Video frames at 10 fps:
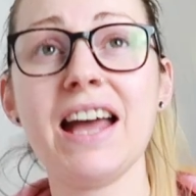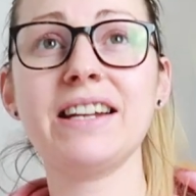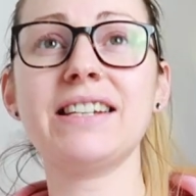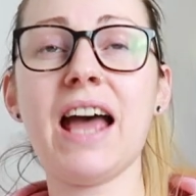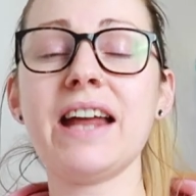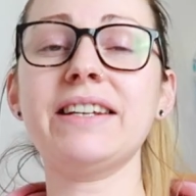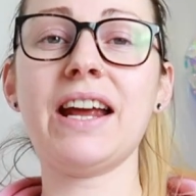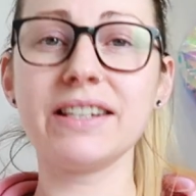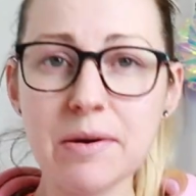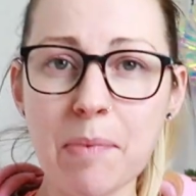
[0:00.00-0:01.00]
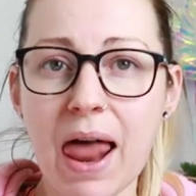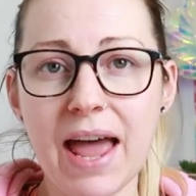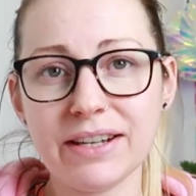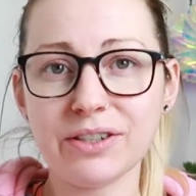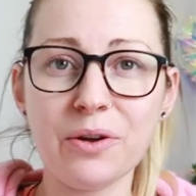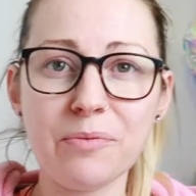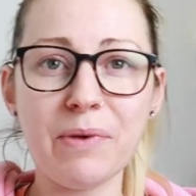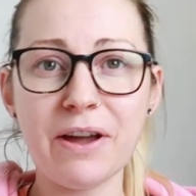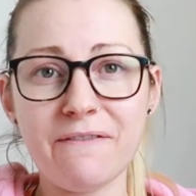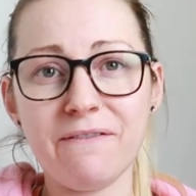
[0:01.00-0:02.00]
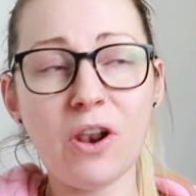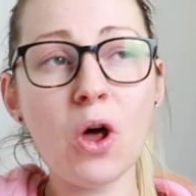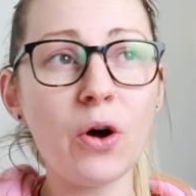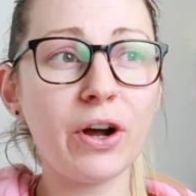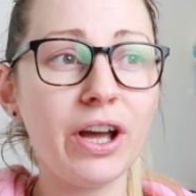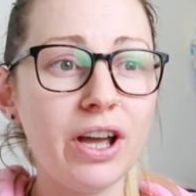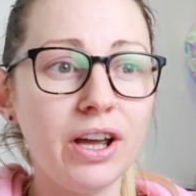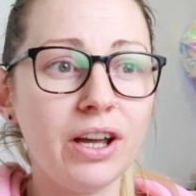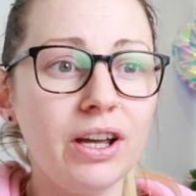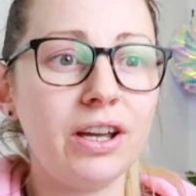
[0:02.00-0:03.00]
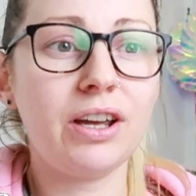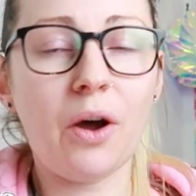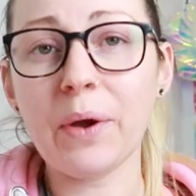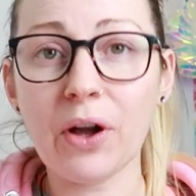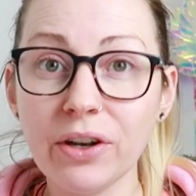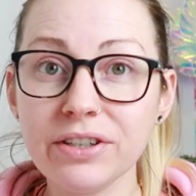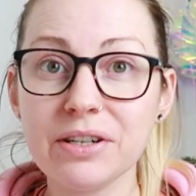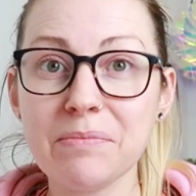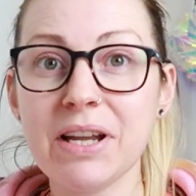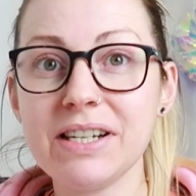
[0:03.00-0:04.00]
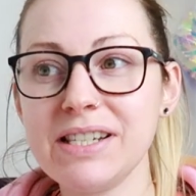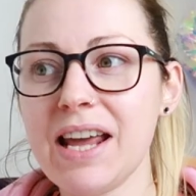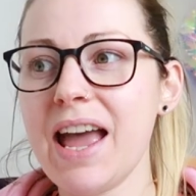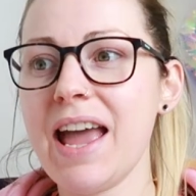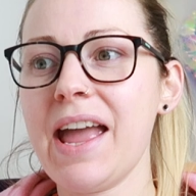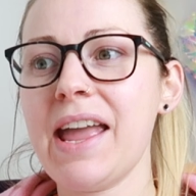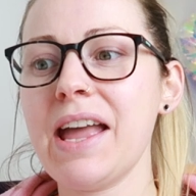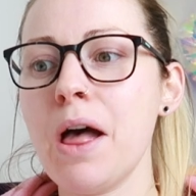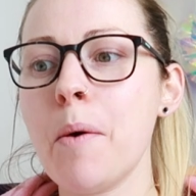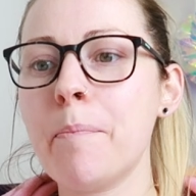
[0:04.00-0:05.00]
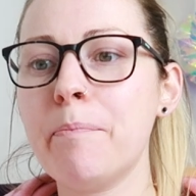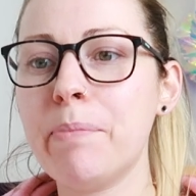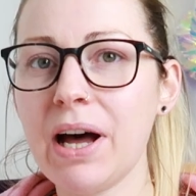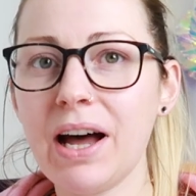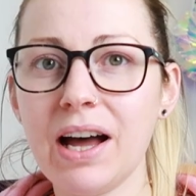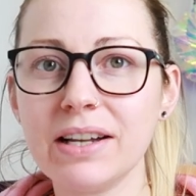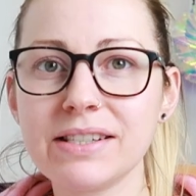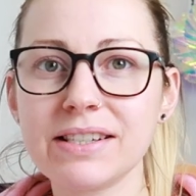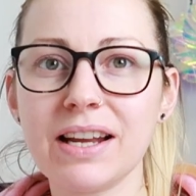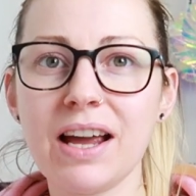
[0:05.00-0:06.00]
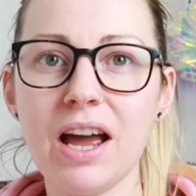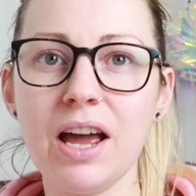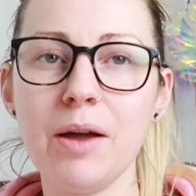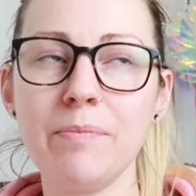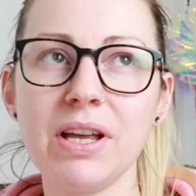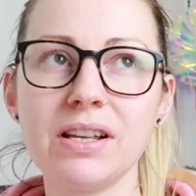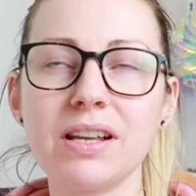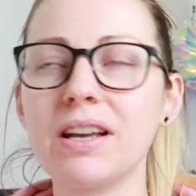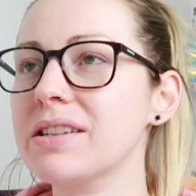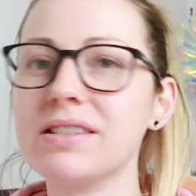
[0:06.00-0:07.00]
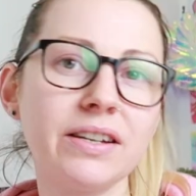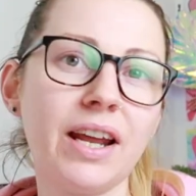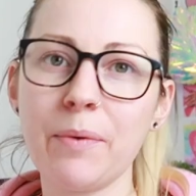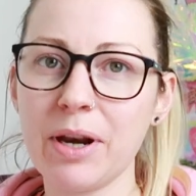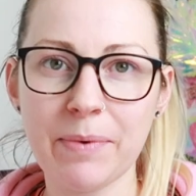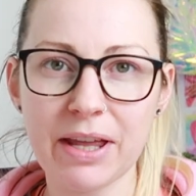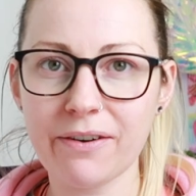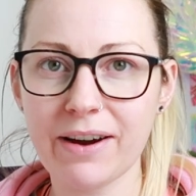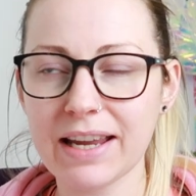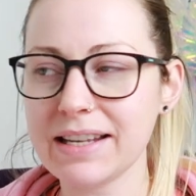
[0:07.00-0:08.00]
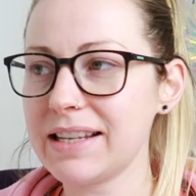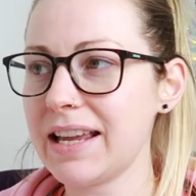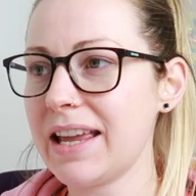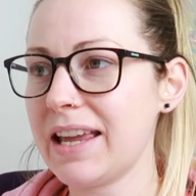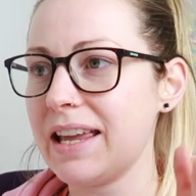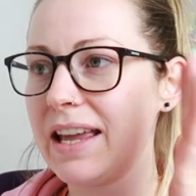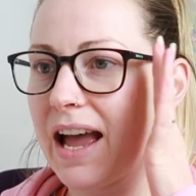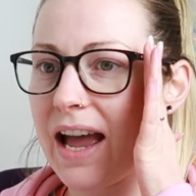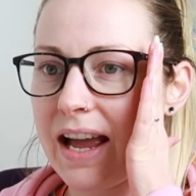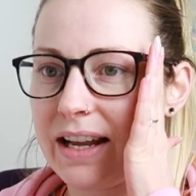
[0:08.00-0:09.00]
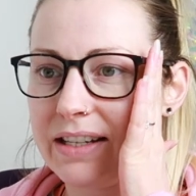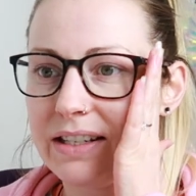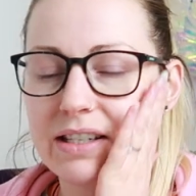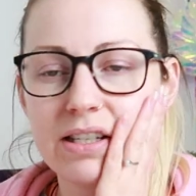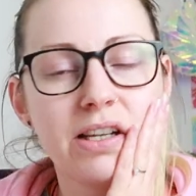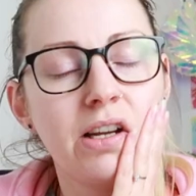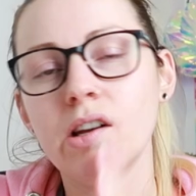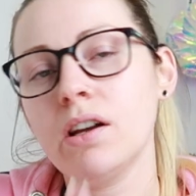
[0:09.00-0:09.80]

and I hadn't actually planned on my vlog going on to Monday, but Um, Sunday went a bit crazy and